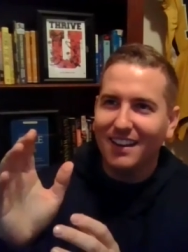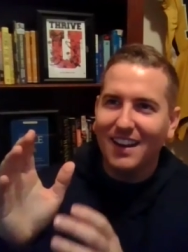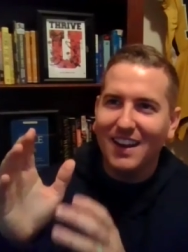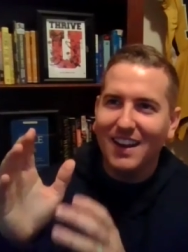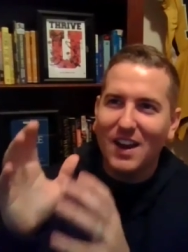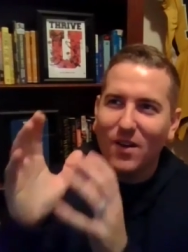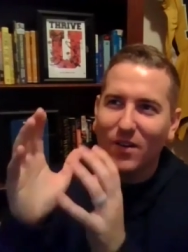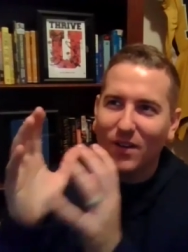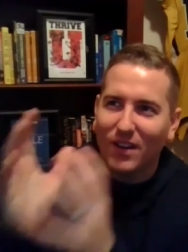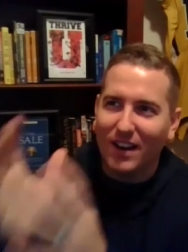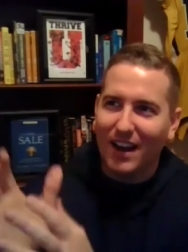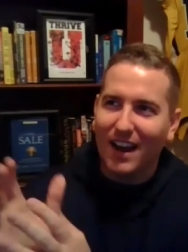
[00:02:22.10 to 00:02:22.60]

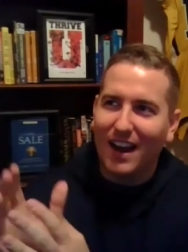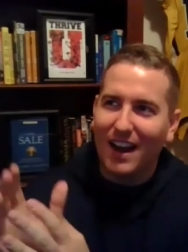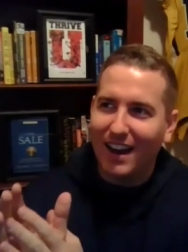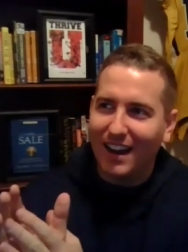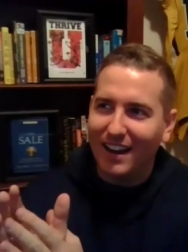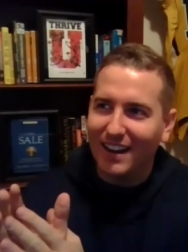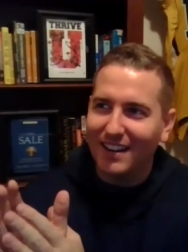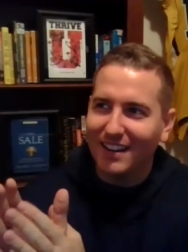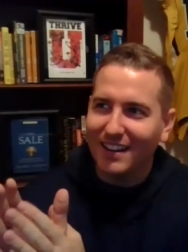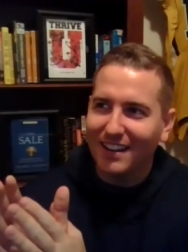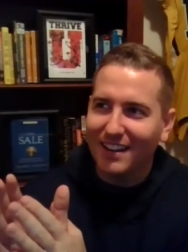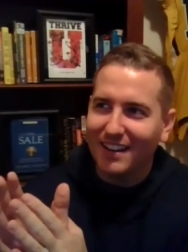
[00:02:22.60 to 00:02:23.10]
you know,
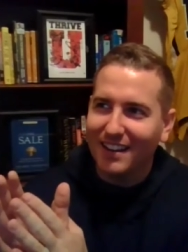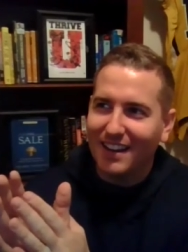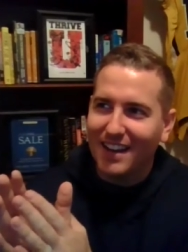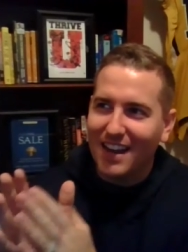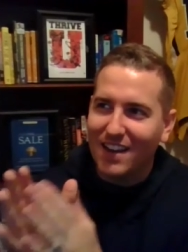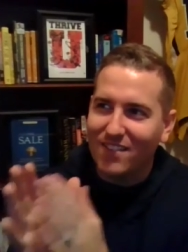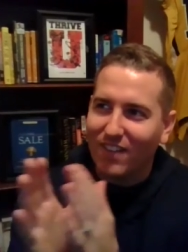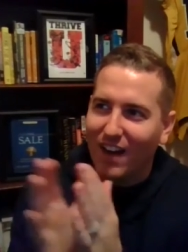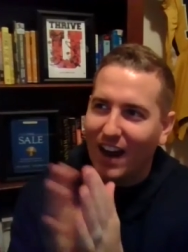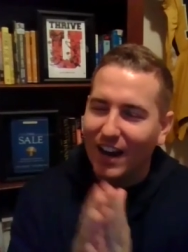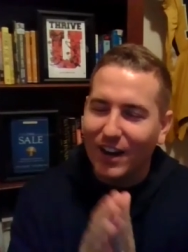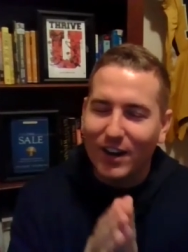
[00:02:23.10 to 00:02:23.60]
God
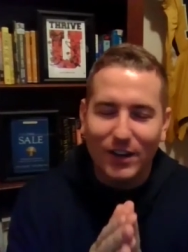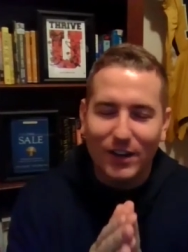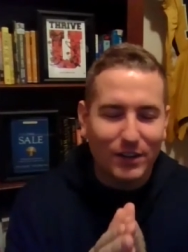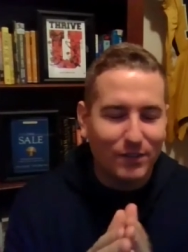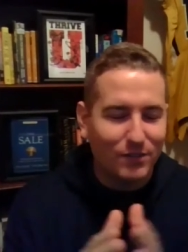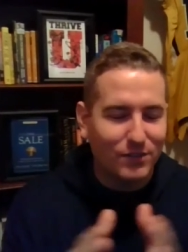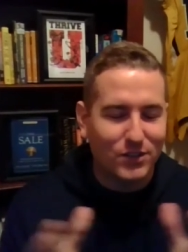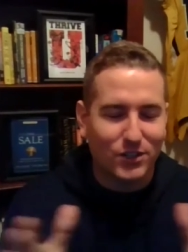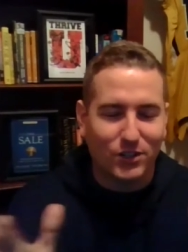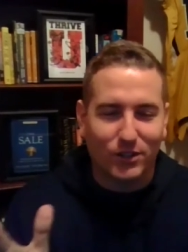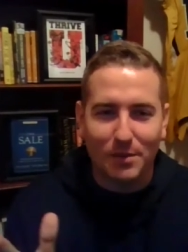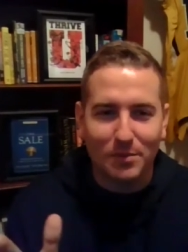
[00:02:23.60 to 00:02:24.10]
if I could
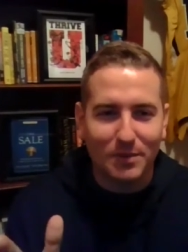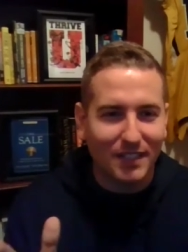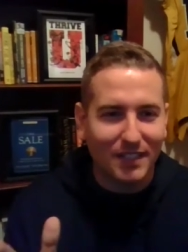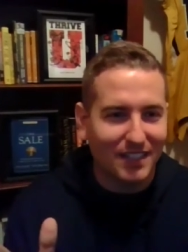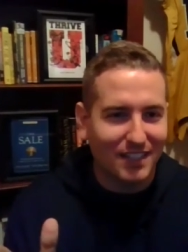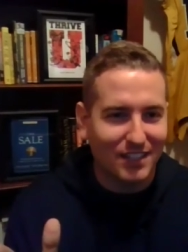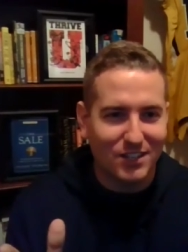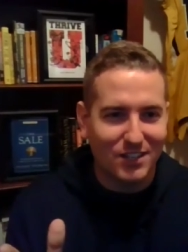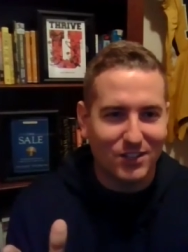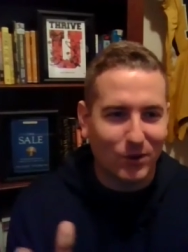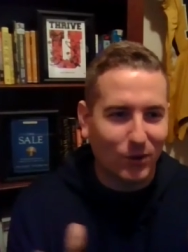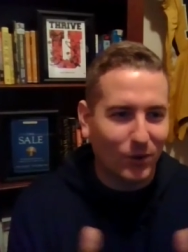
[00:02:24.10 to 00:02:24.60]
have scripted
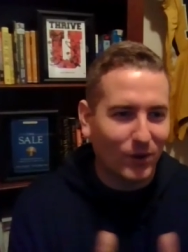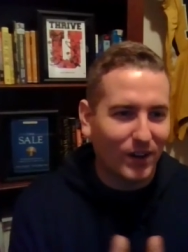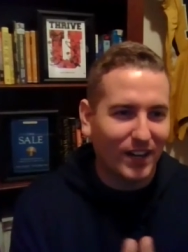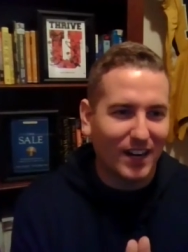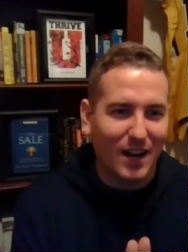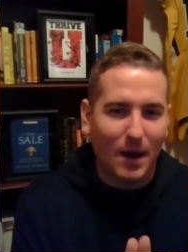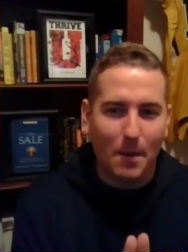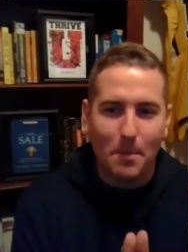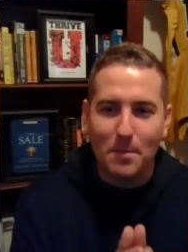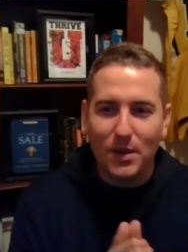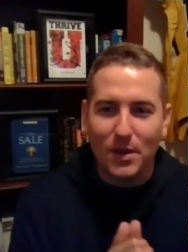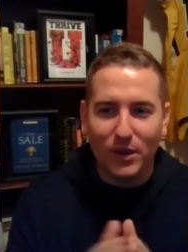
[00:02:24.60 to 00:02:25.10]
this story
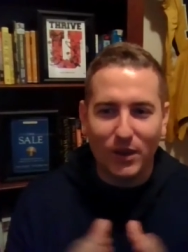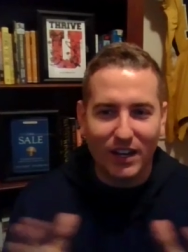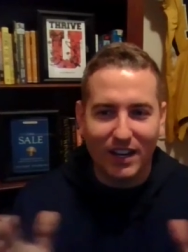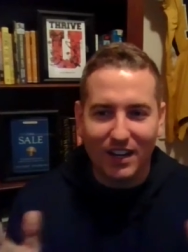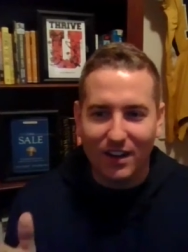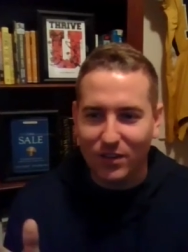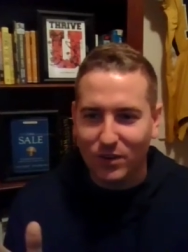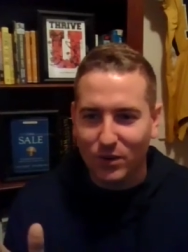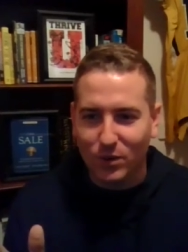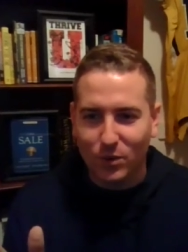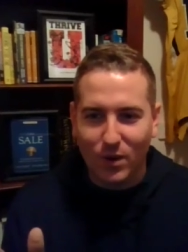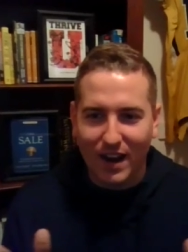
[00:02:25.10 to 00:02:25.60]
a million
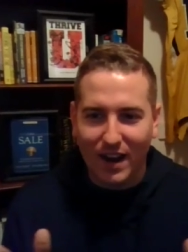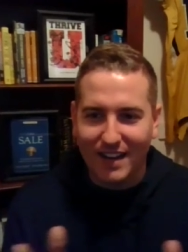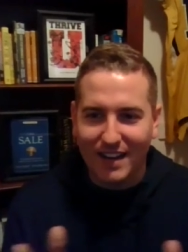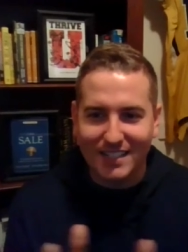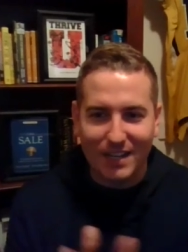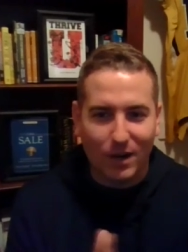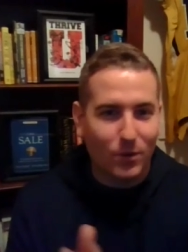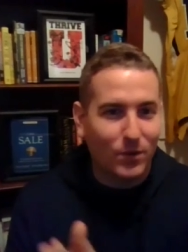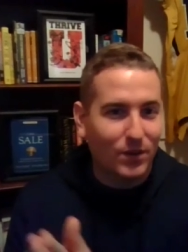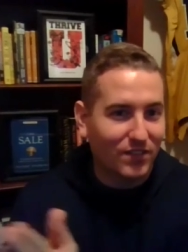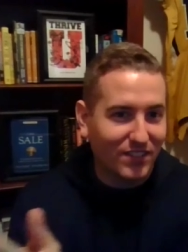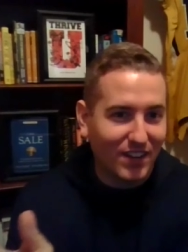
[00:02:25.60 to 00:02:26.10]
other ways,
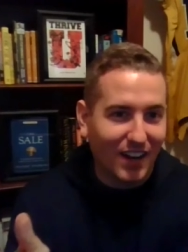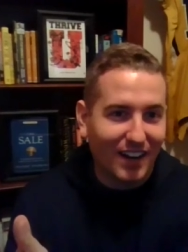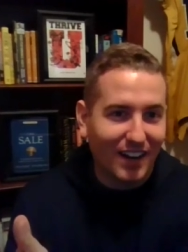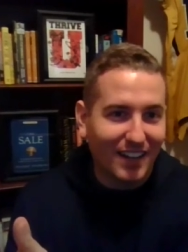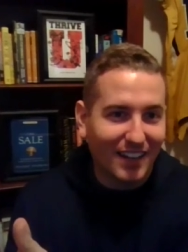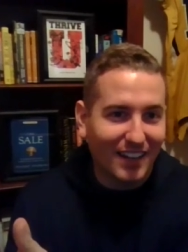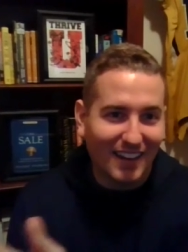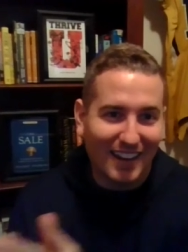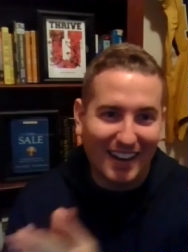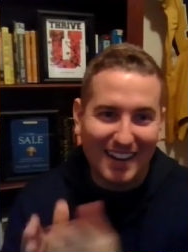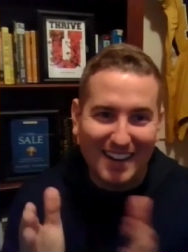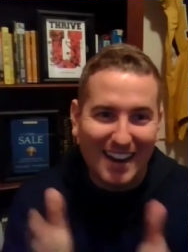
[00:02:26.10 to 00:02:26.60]
I would have done
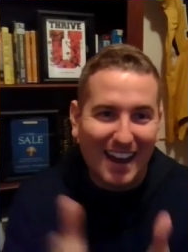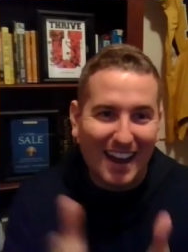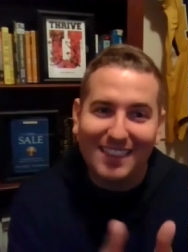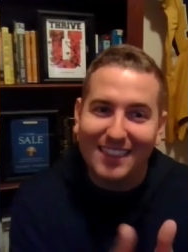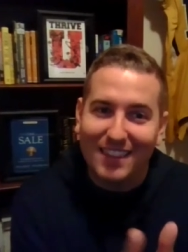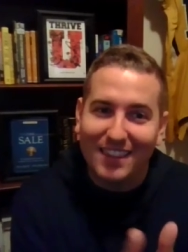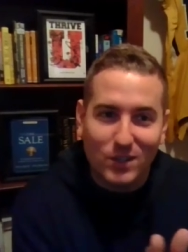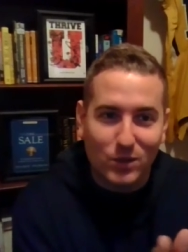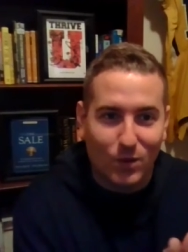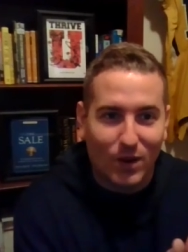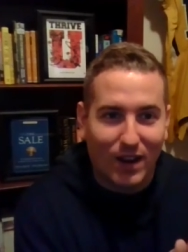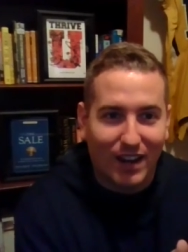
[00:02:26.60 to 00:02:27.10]
it. Not
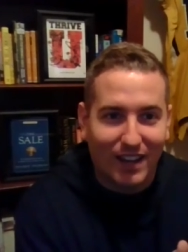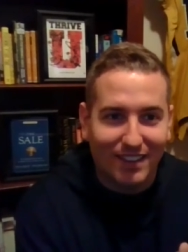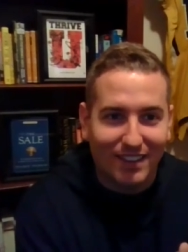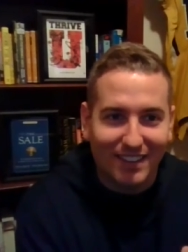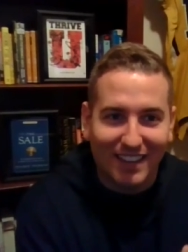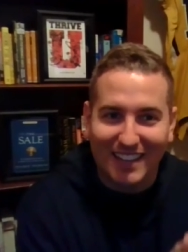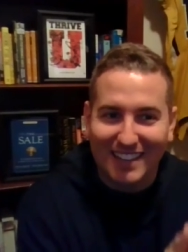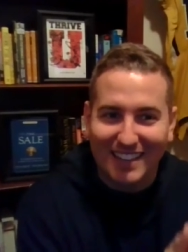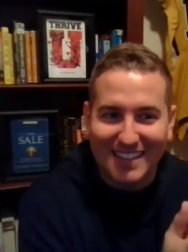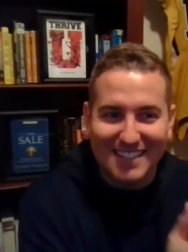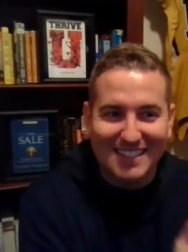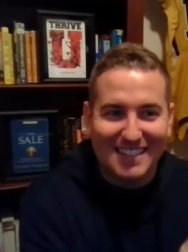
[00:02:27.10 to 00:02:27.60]
this way.
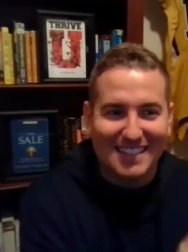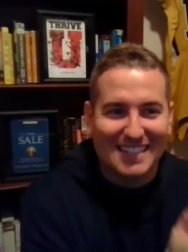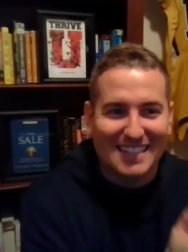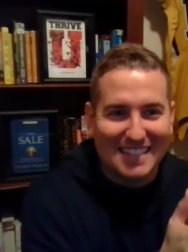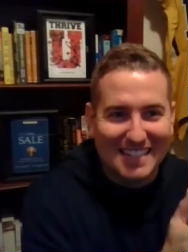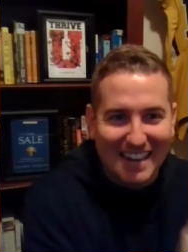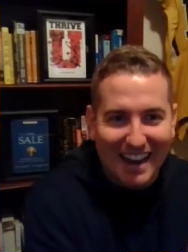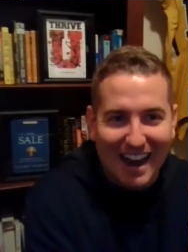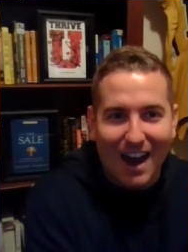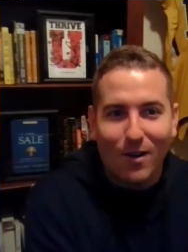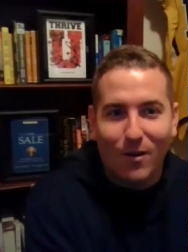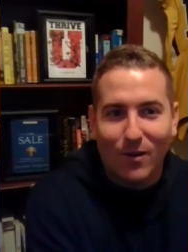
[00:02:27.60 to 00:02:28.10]
Like this is
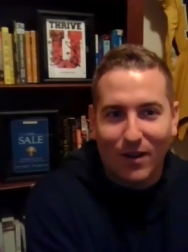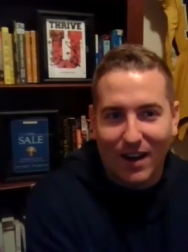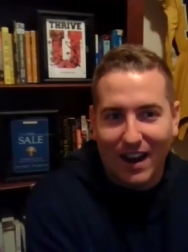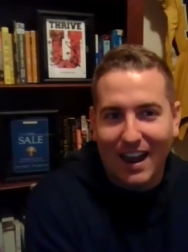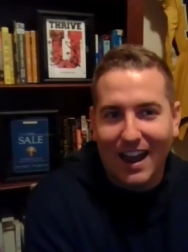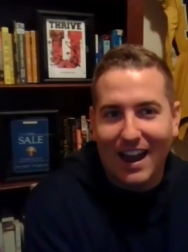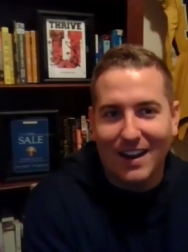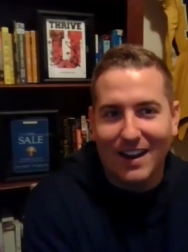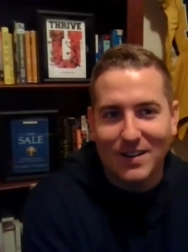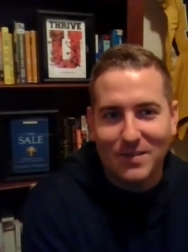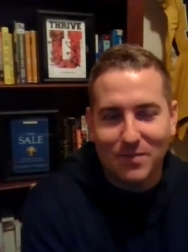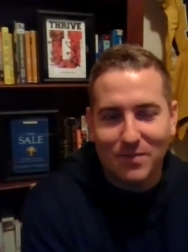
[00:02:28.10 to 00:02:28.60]
not what I
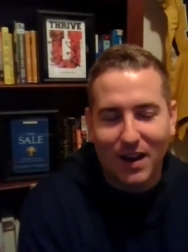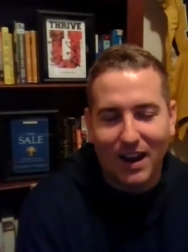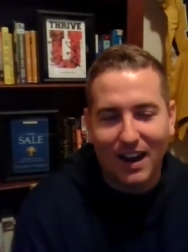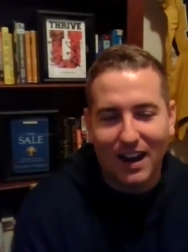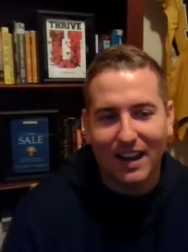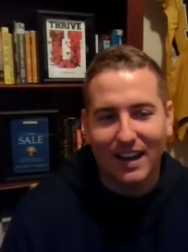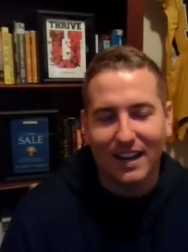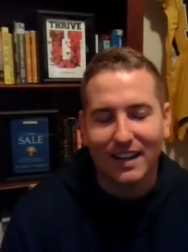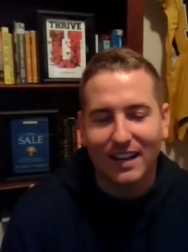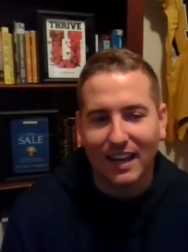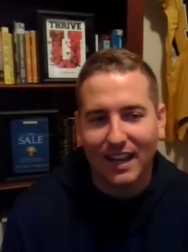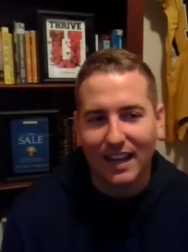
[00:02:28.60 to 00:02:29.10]
had in
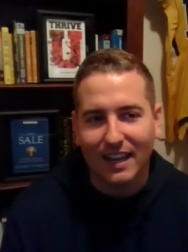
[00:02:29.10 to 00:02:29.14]
mind.